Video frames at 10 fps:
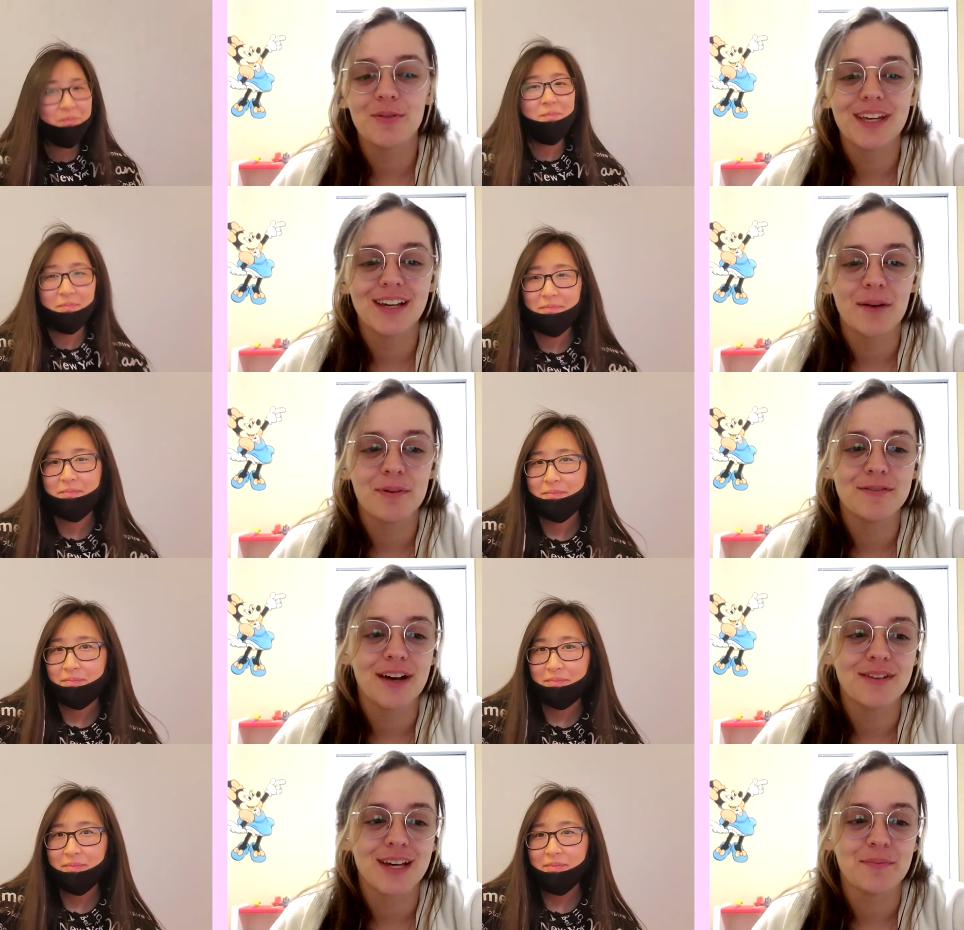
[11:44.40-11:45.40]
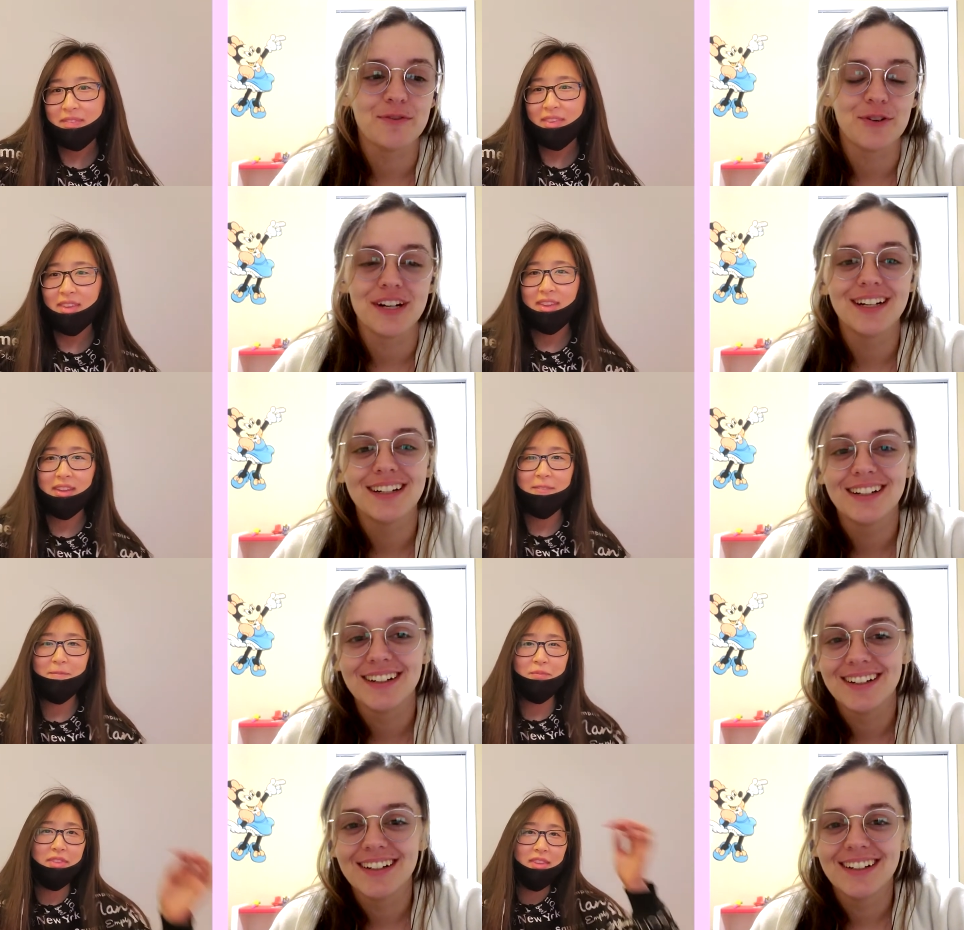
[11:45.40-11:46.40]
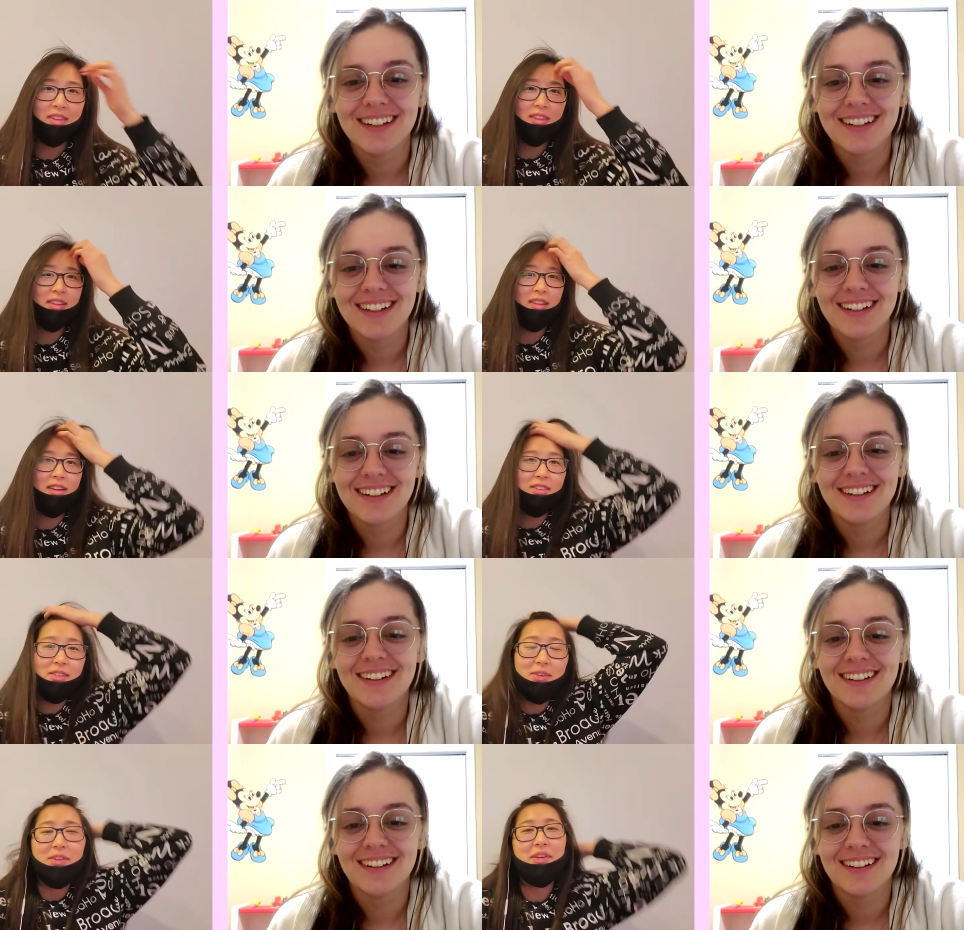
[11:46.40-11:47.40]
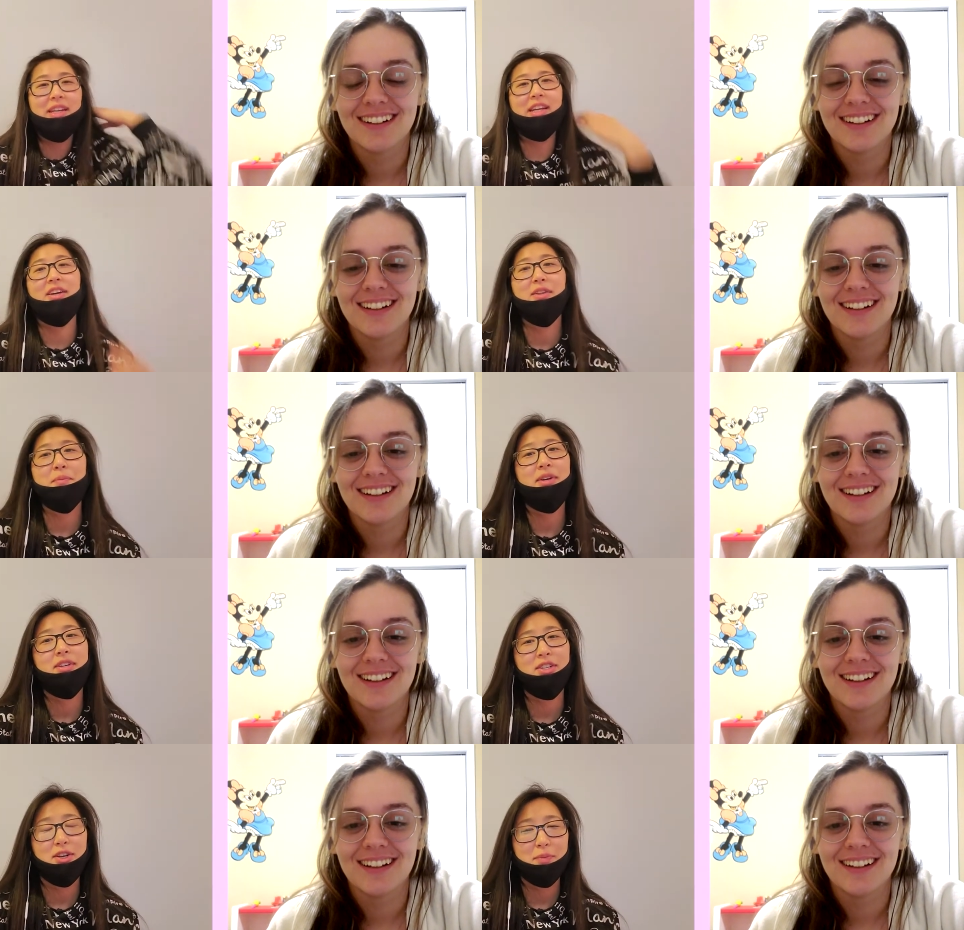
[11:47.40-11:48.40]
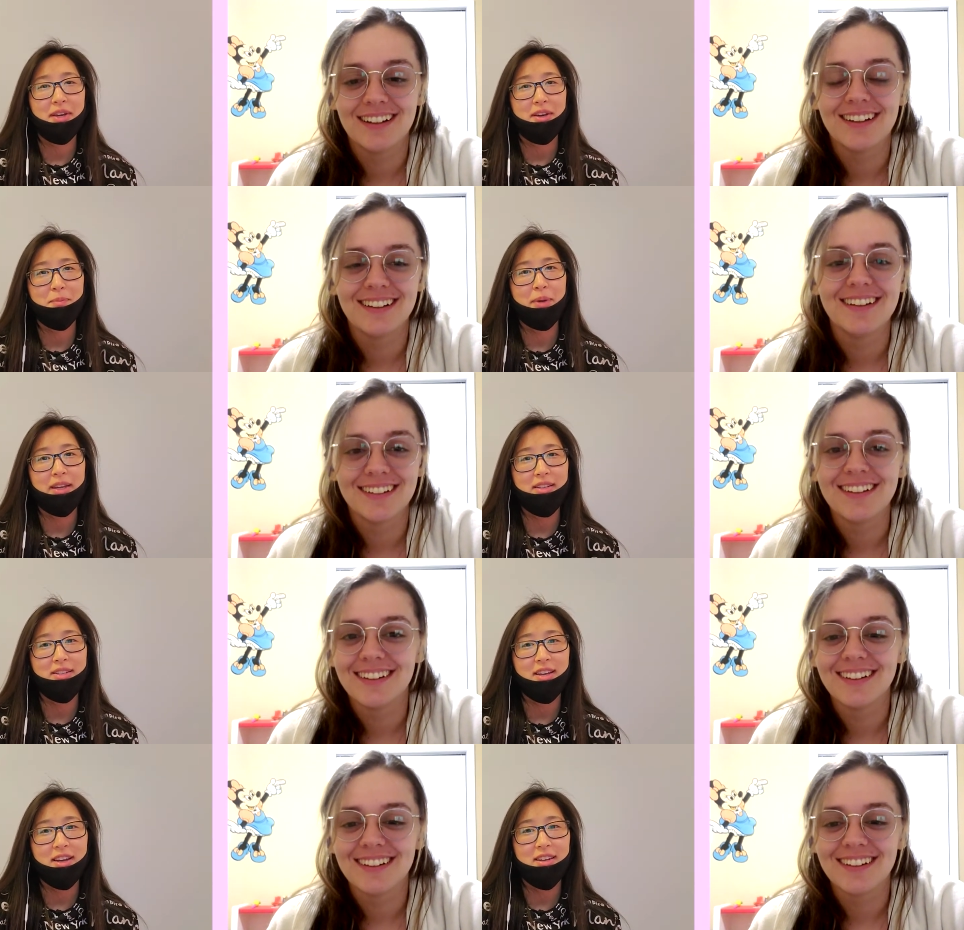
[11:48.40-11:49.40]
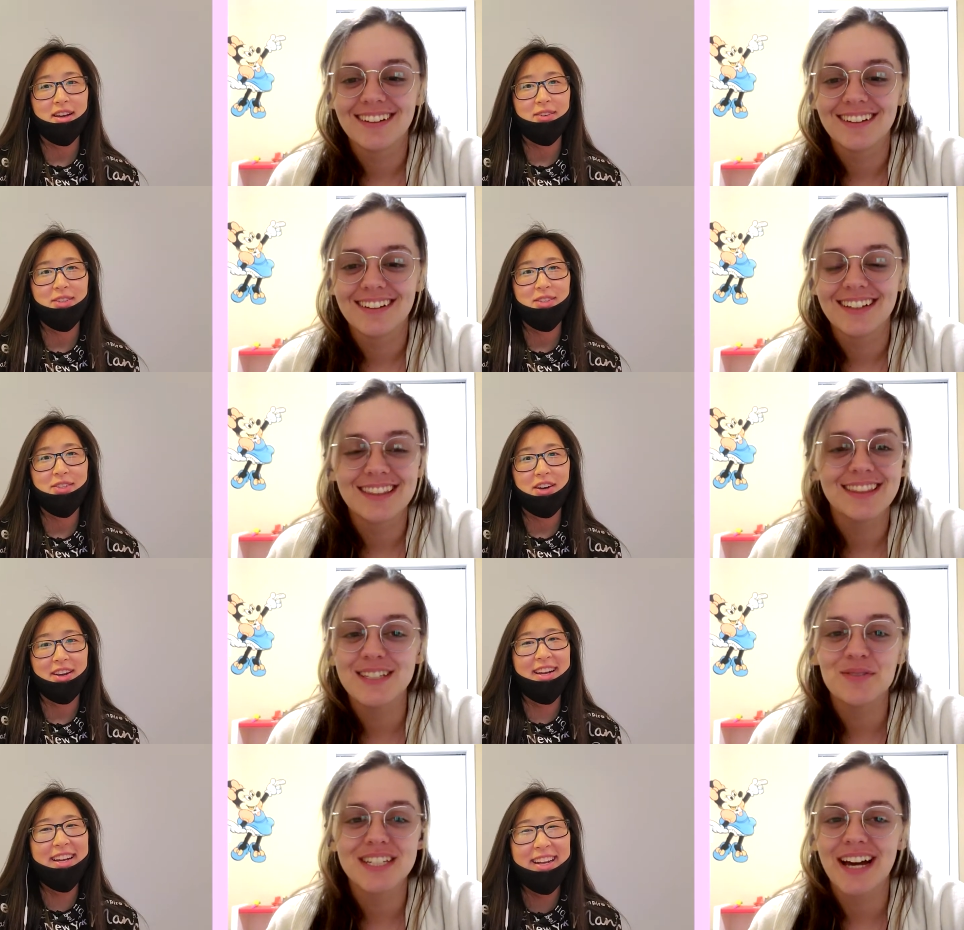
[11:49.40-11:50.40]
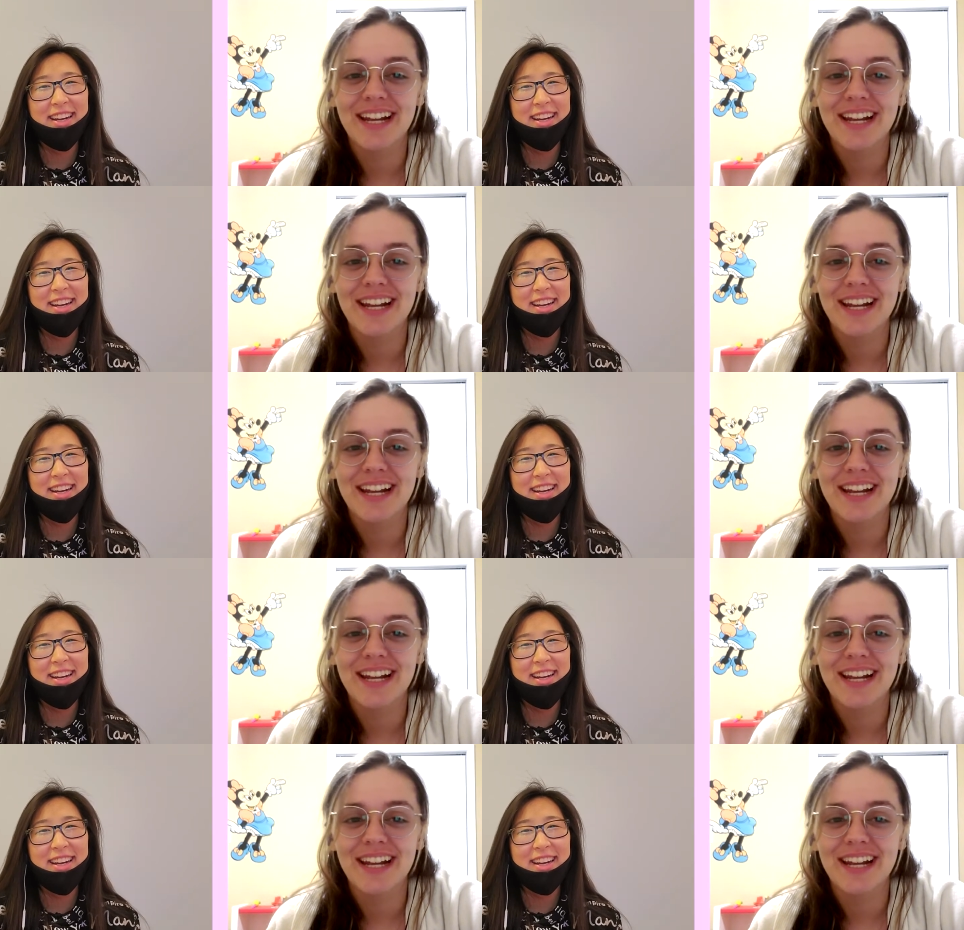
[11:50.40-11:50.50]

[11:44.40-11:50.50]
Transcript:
Speaker 1: waking up at 5 a.m. for.
Speaker 2: Also, you can hear the birds chirping on Peyton's side now, so sorry. This
Speaker 1: was not